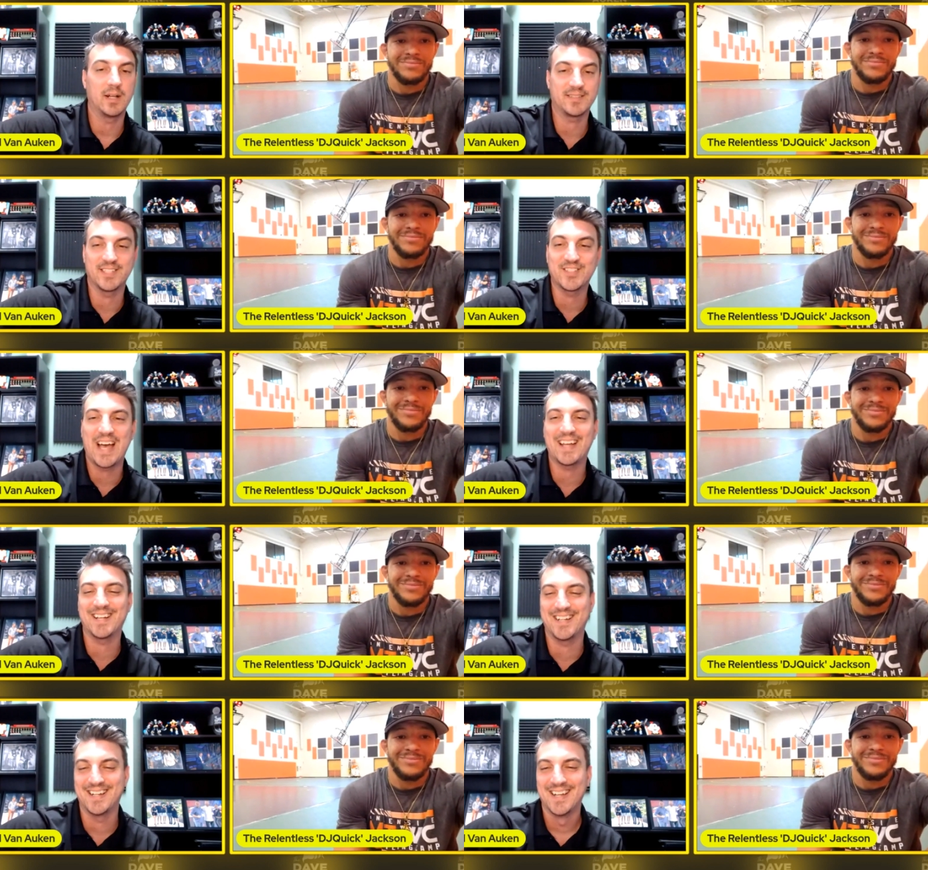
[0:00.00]
Speaker 1: Does that,
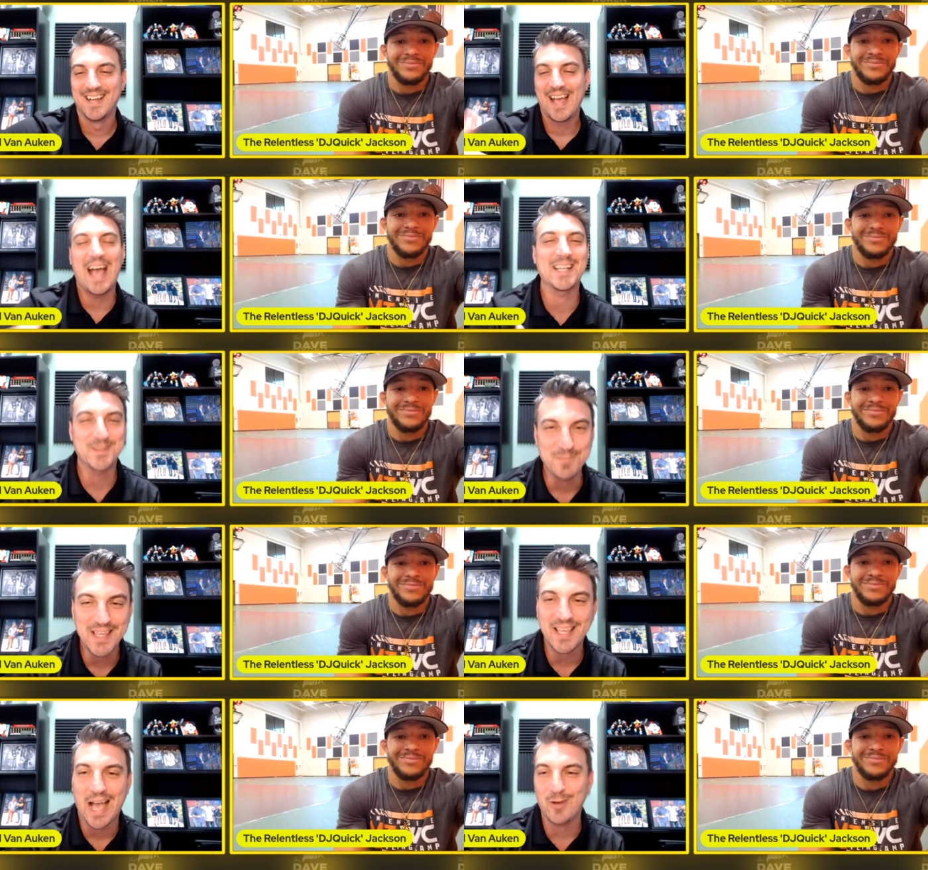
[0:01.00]
uh, as
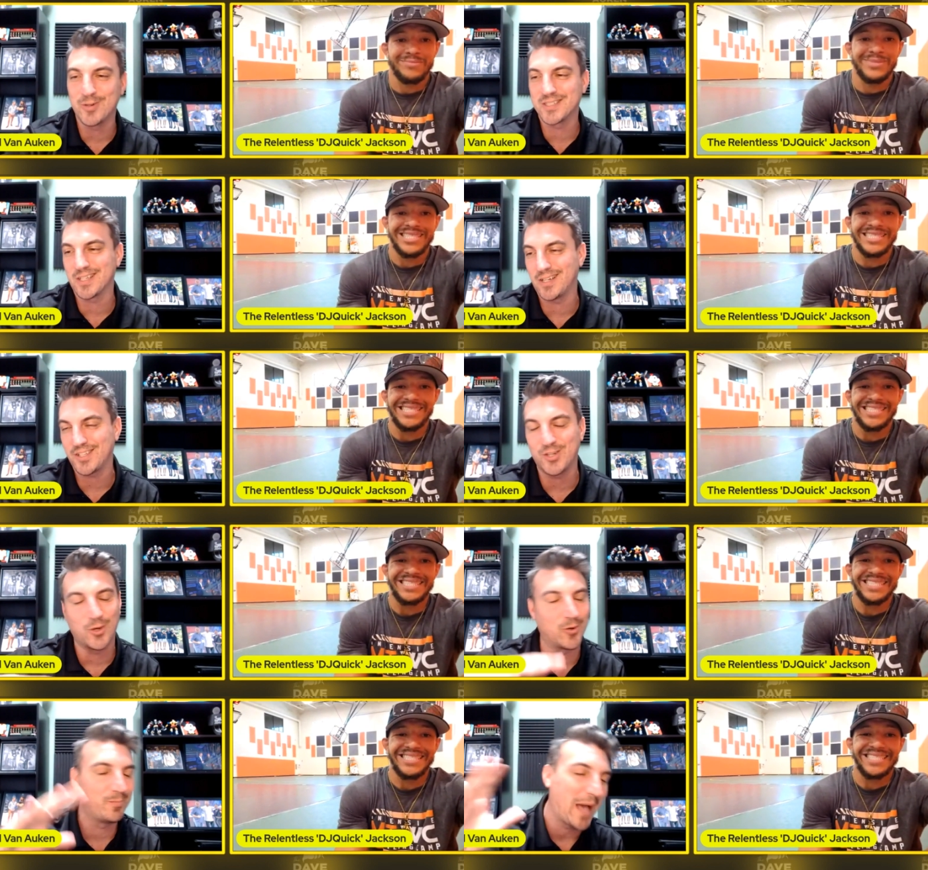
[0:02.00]
me, I was, uh, you
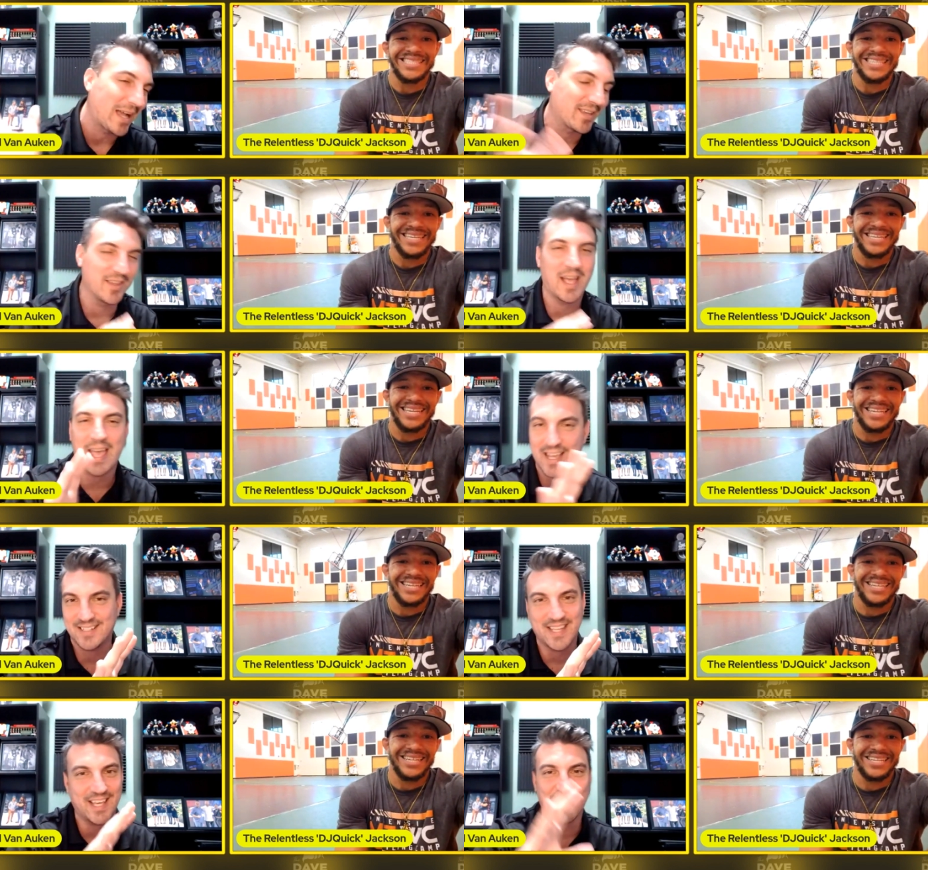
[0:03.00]
know, back in the
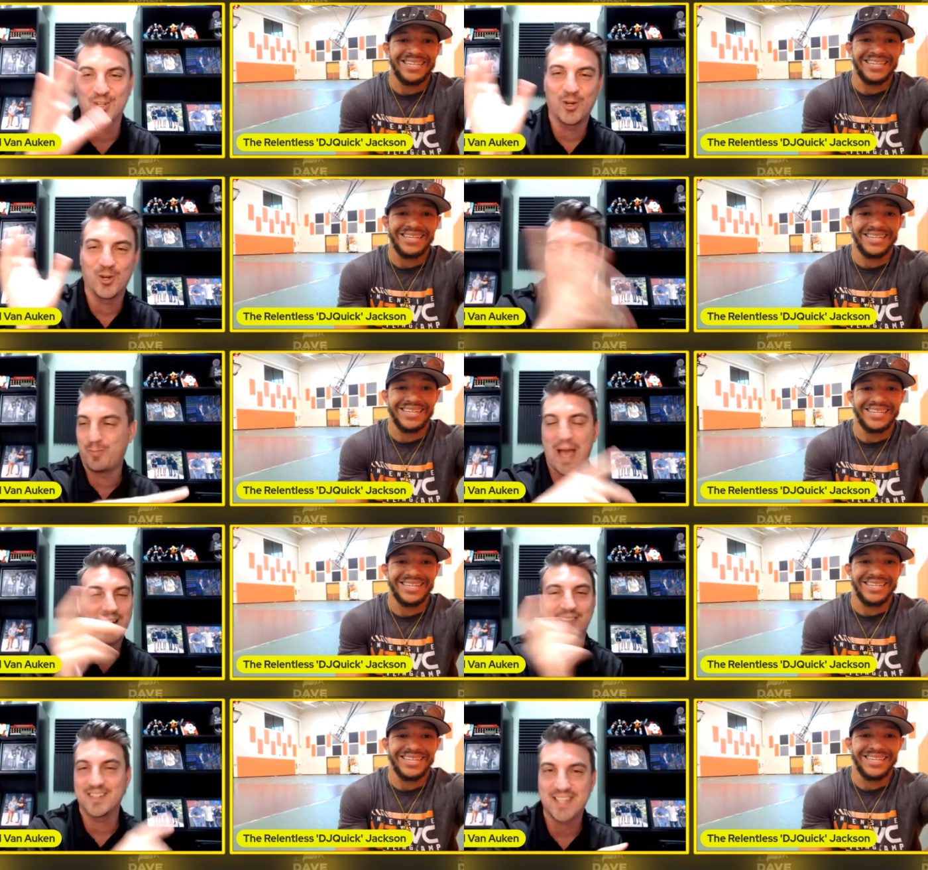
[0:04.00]
heyday, you know, back
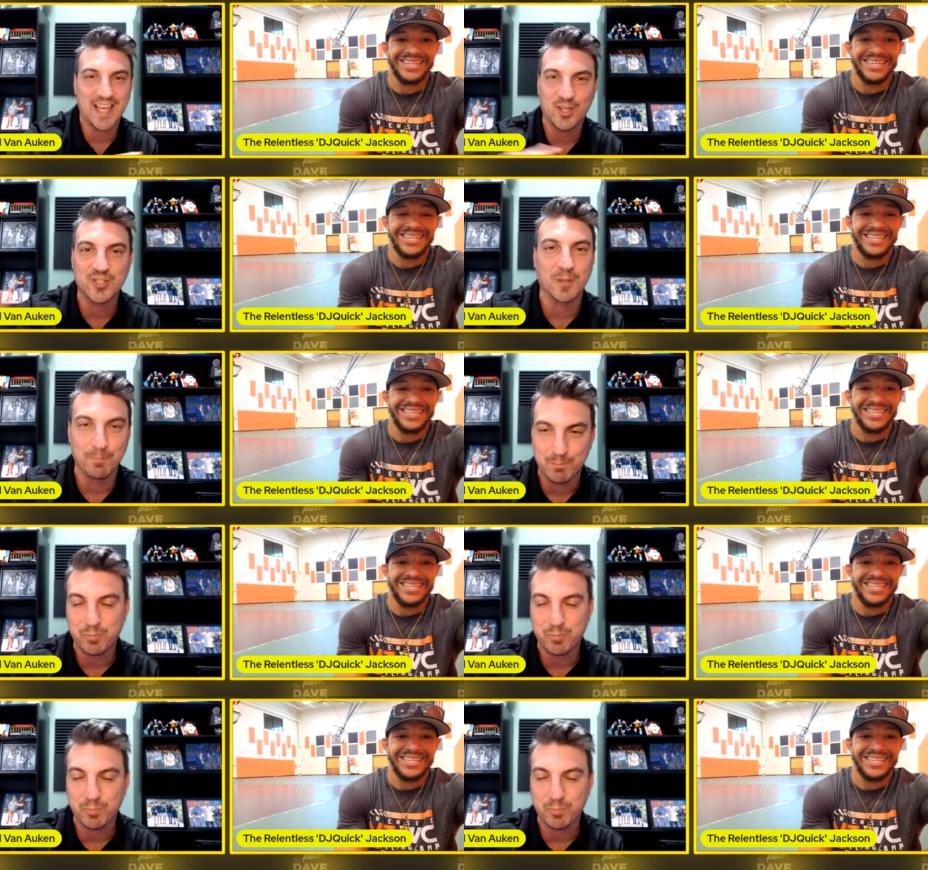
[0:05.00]
in the day, used to